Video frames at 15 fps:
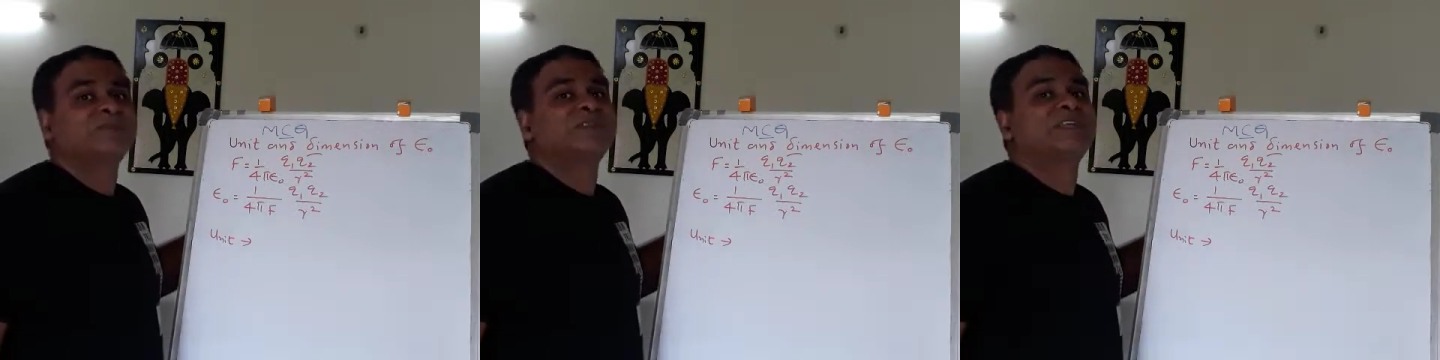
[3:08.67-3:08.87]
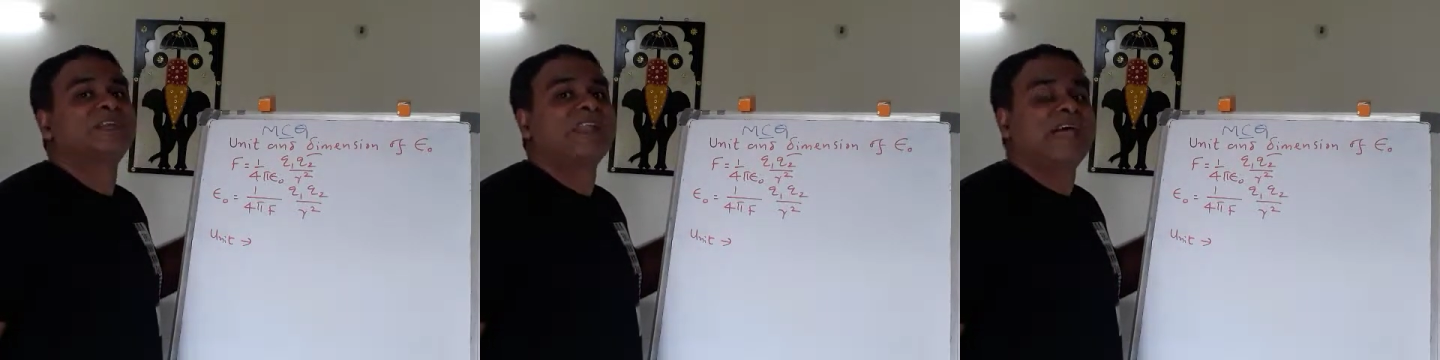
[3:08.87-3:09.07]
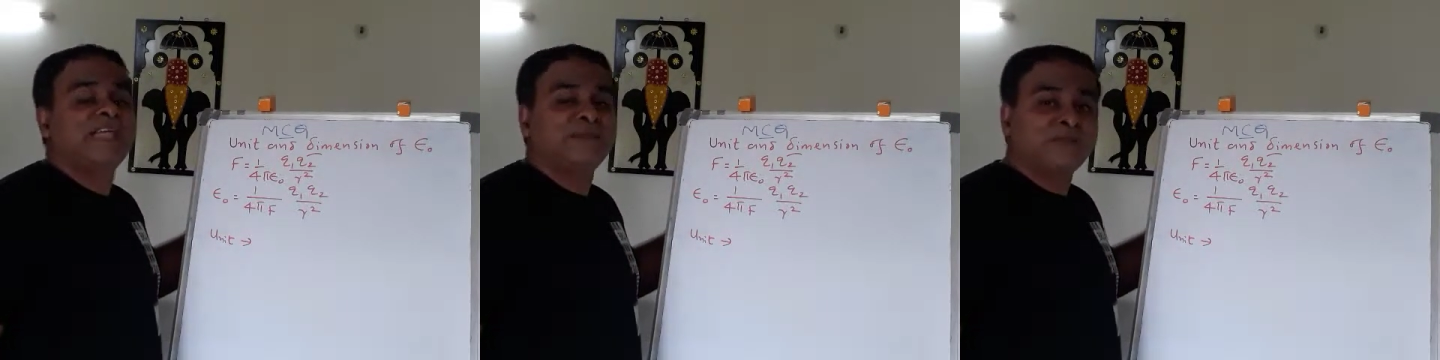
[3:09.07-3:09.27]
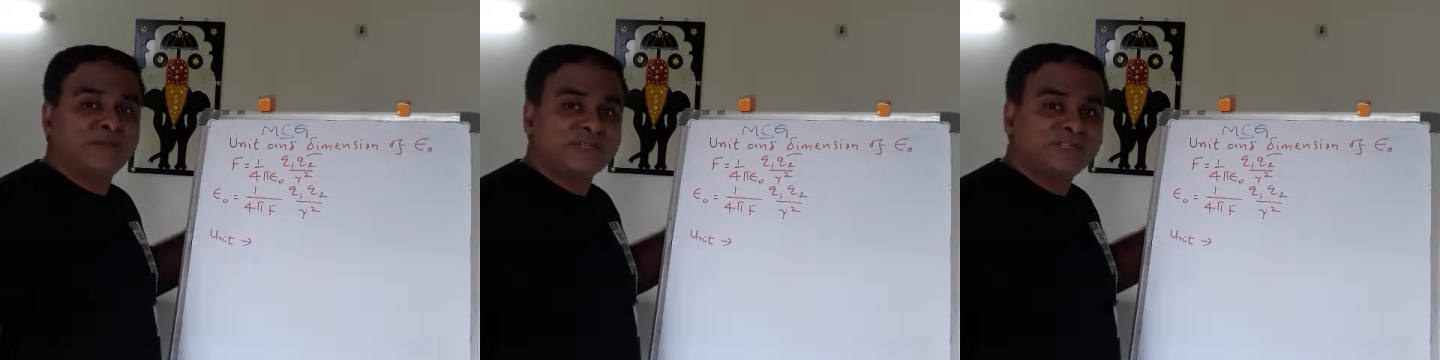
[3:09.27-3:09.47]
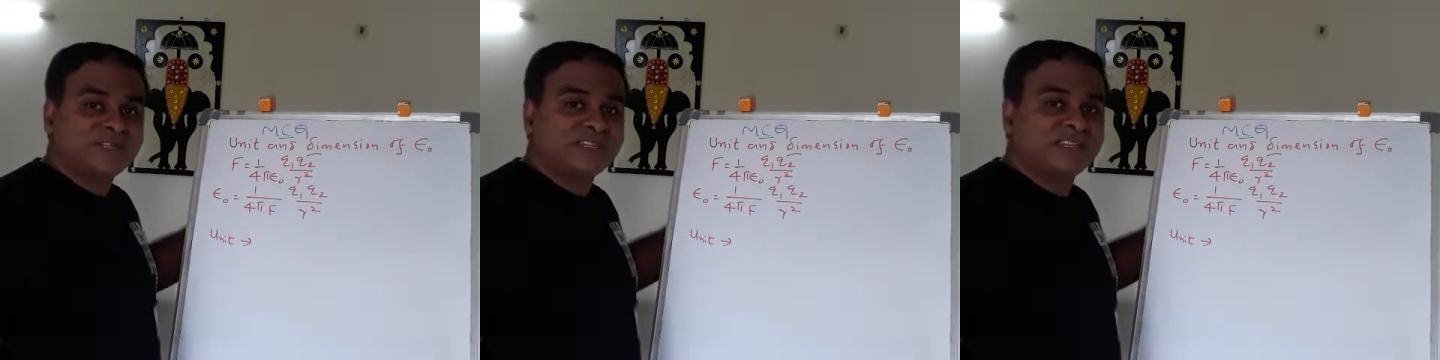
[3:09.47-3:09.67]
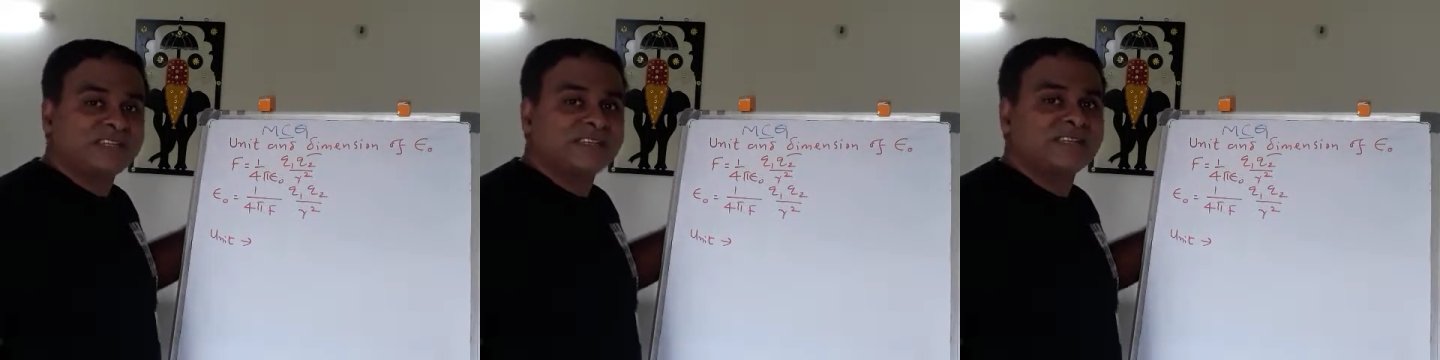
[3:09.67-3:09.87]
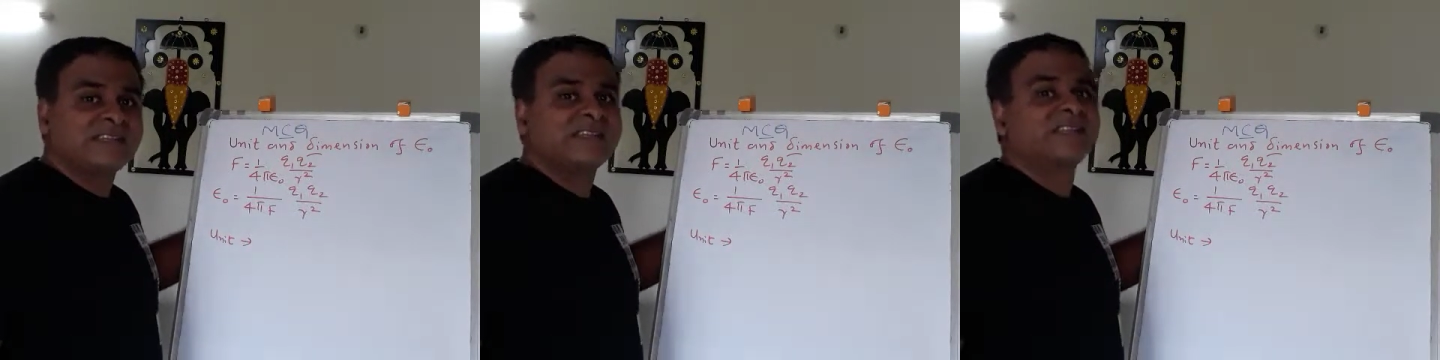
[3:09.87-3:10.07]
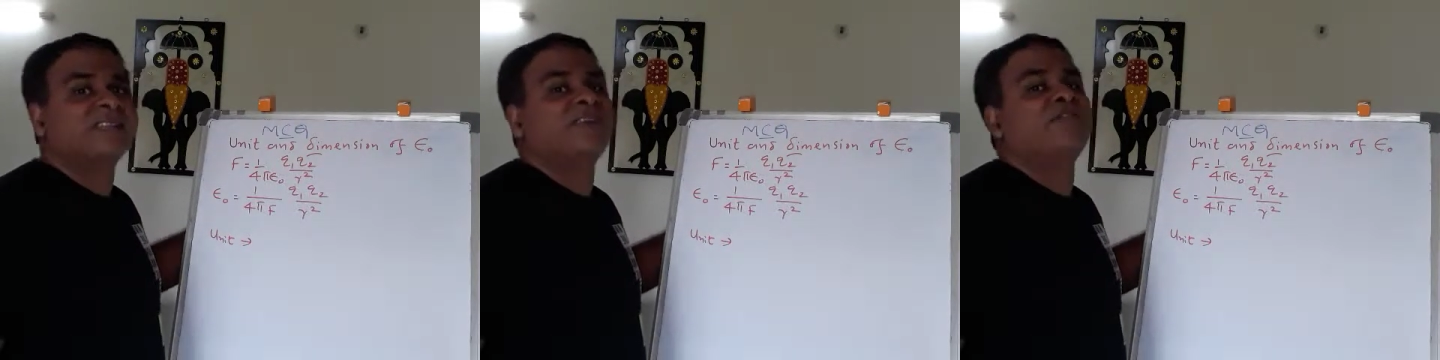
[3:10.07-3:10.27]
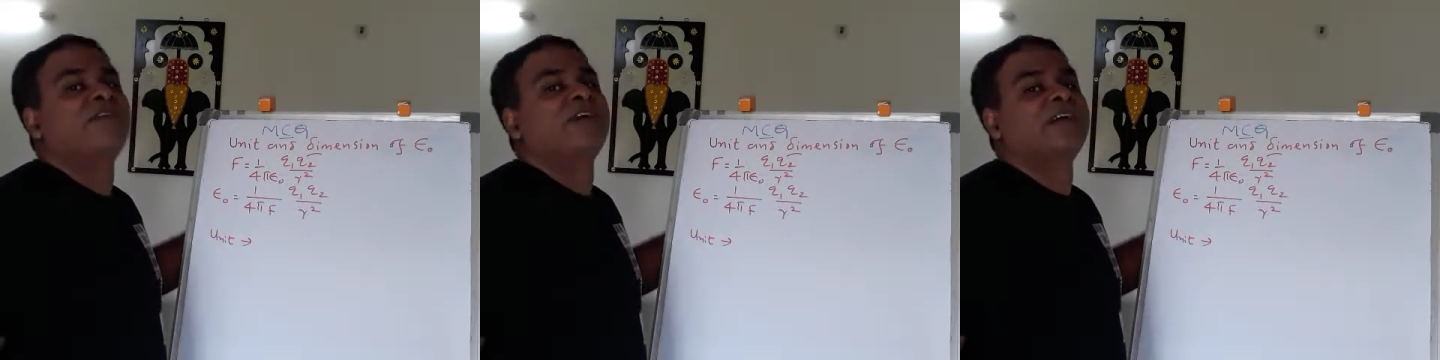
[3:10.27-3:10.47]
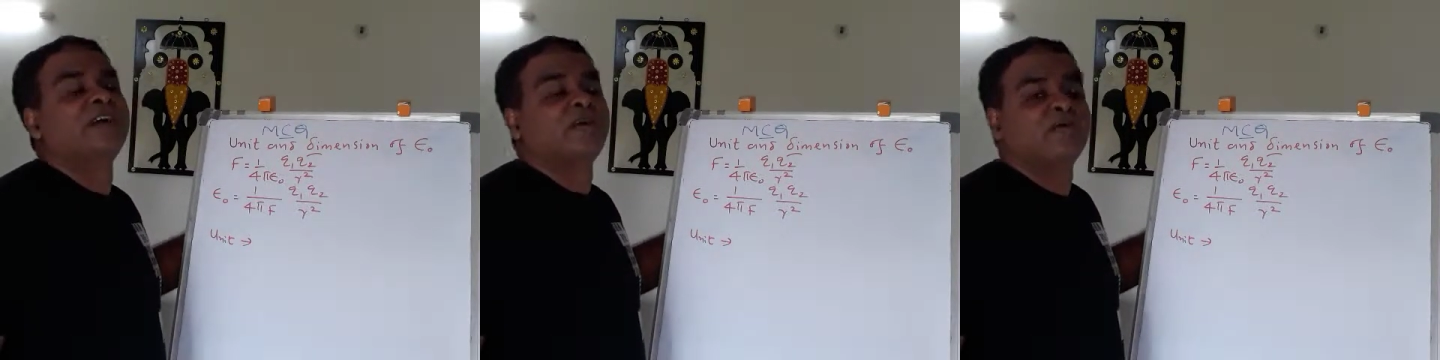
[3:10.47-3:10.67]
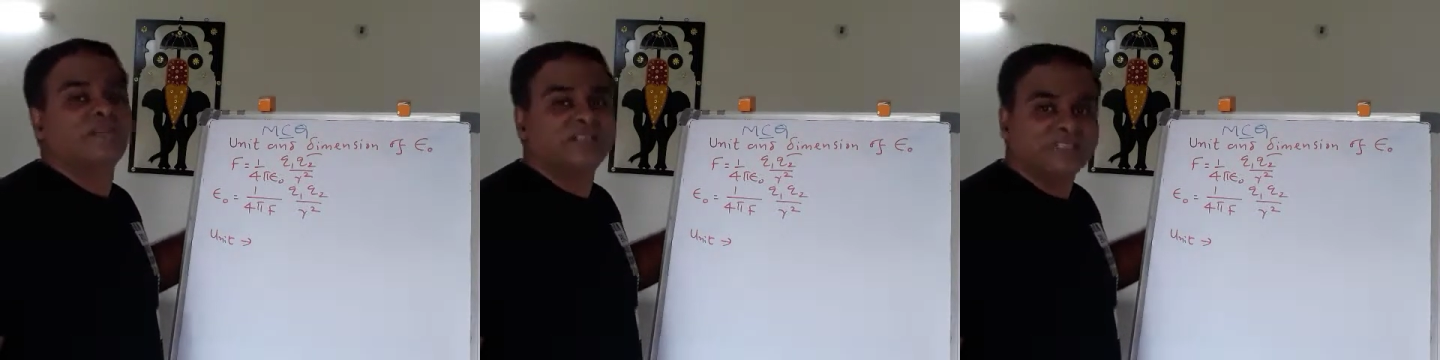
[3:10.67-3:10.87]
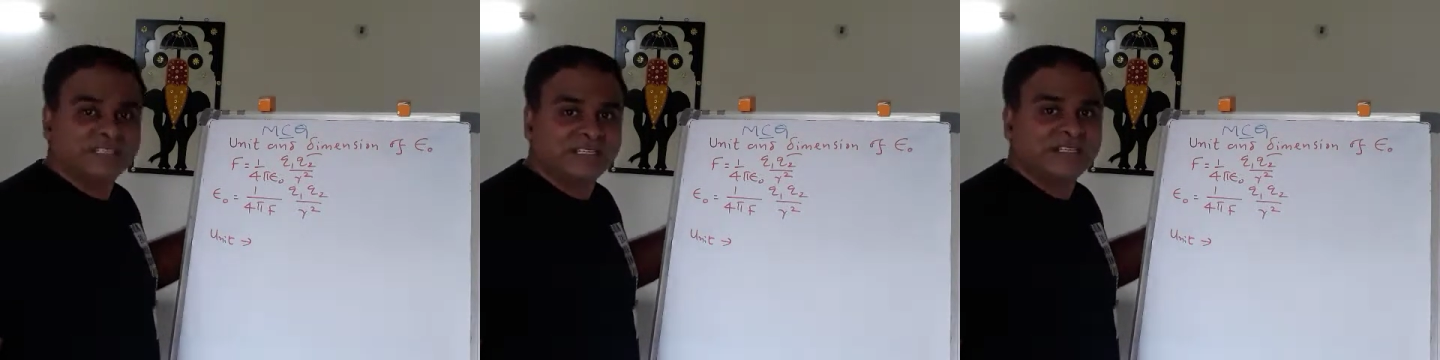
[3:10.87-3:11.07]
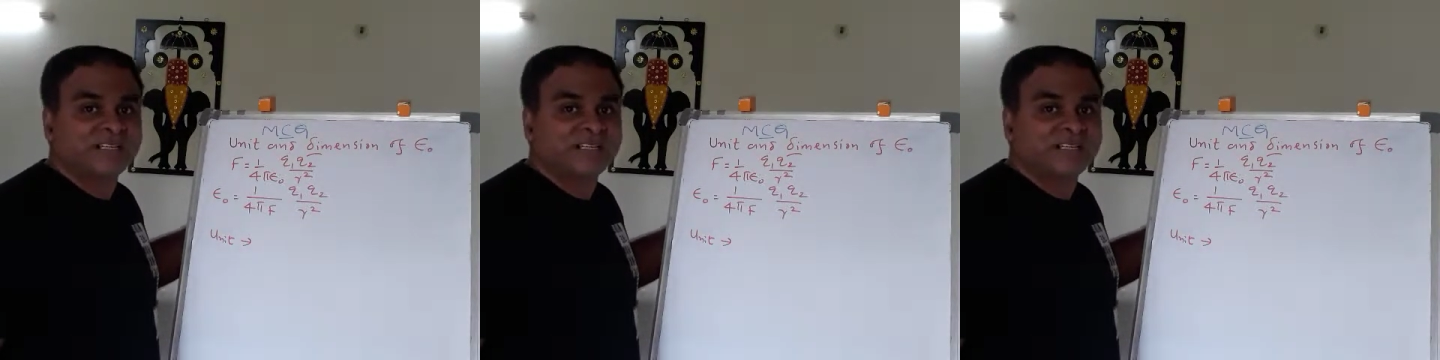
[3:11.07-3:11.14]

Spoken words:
the dimension, whether